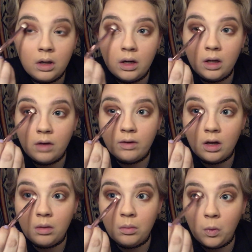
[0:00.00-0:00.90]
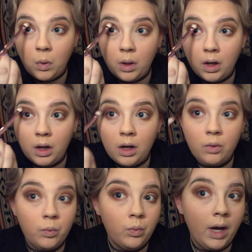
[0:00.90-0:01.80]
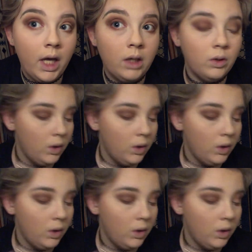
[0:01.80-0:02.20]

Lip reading: Kind of give it a more red